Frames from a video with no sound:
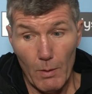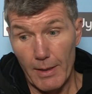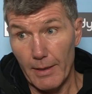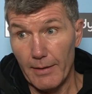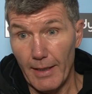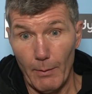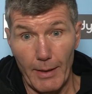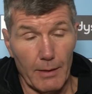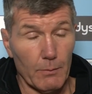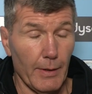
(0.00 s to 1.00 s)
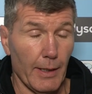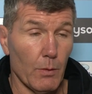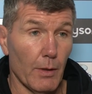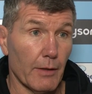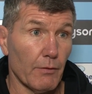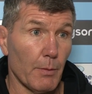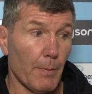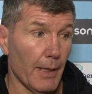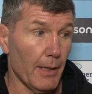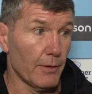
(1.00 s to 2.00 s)
Well, at the end of the day, we had quite a group of
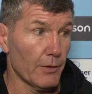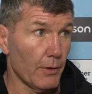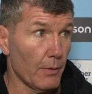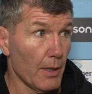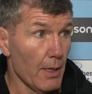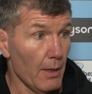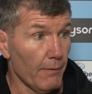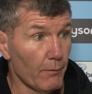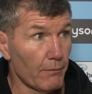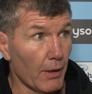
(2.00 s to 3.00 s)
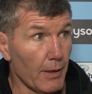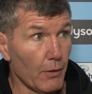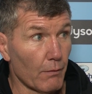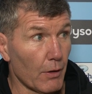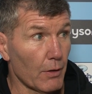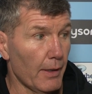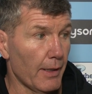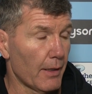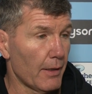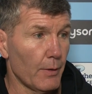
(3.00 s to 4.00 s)
players who, rightly or wrongly,
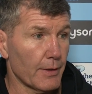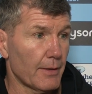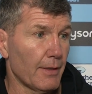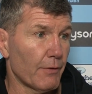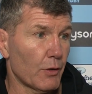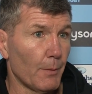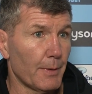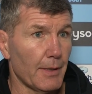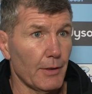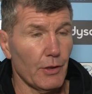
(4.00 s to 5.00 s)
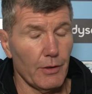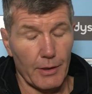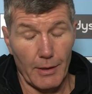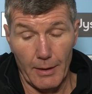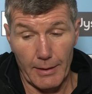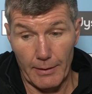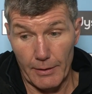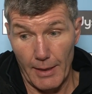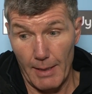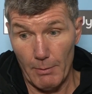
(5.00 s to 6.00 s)
and I know it's a different competition, you can't link it the
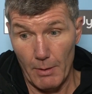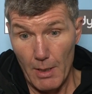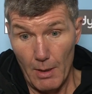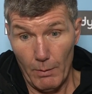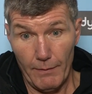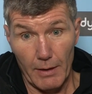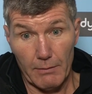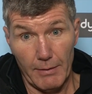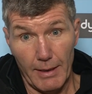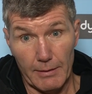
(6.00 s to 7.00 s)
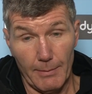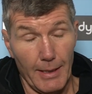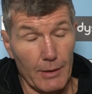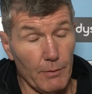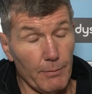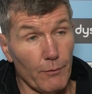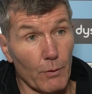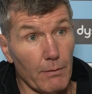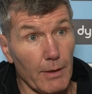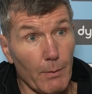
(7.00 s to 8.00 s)
same, but we've had some lads who
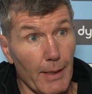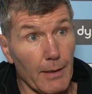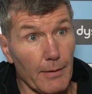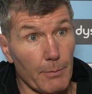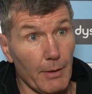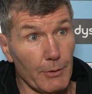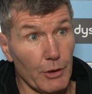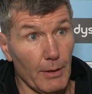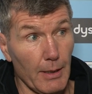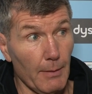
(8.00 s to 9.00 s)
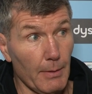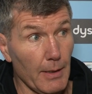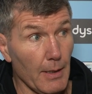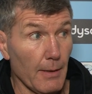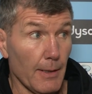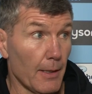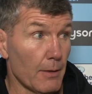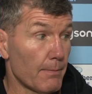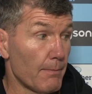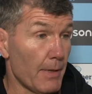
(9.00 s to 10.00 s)
performed really well in the Premiership Cup. You
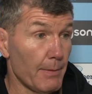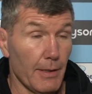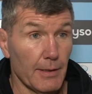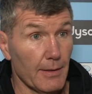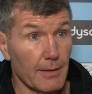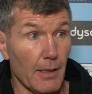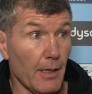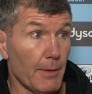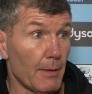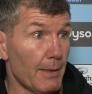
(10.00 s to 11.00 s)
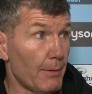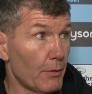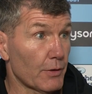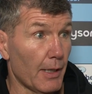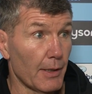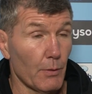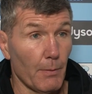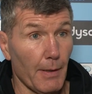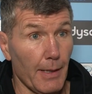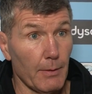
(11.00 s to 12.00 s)
know, maybe this is the time. You know, maybe those guys would
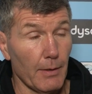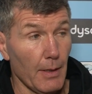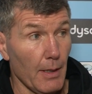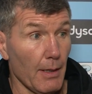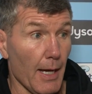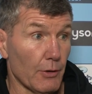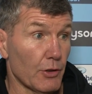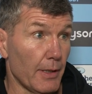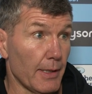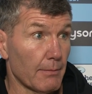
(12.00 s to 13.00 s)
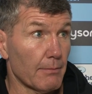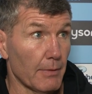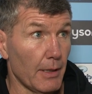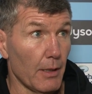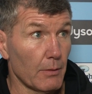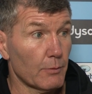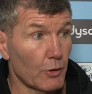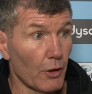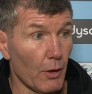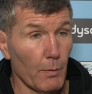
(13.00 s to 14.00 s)
have played, actually, you know,
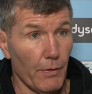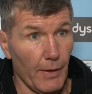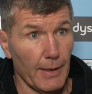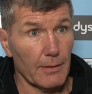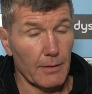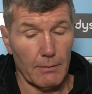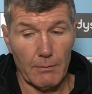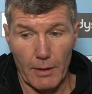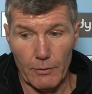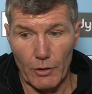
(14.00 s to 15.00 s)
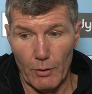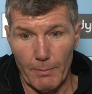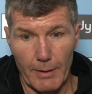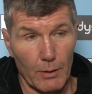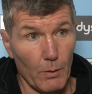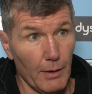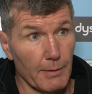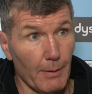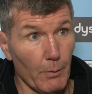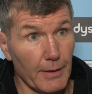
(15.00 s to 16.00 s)
got on with things and showed a bit of quality
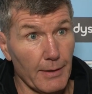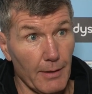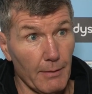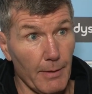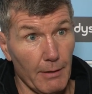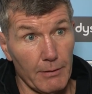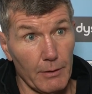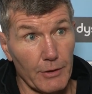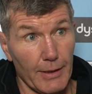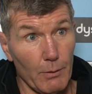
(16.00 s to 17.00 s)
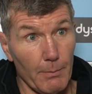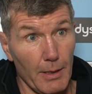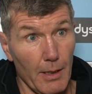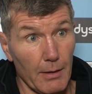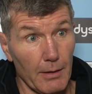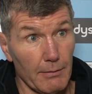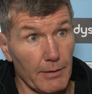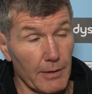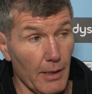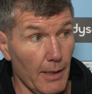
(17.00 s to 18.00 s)
about what they did and a real genuine bit of hunger and
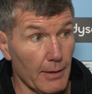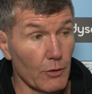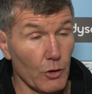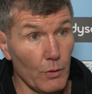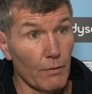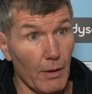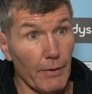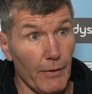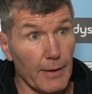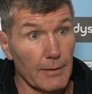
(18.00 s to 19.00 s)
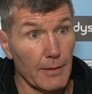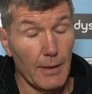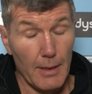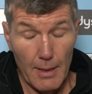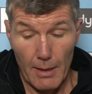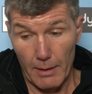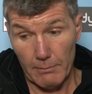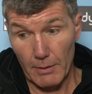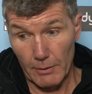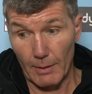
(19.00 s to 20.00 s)
desire to do the right things.
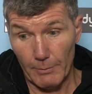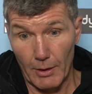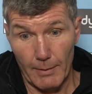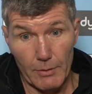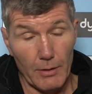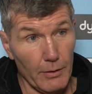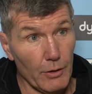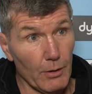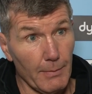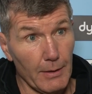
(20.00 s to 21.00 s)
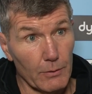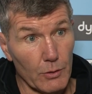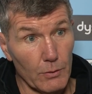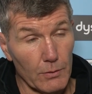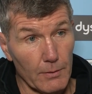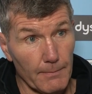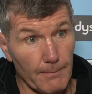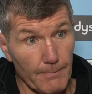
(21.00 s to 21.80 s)
And sometimes, you know, you've got to make those calls.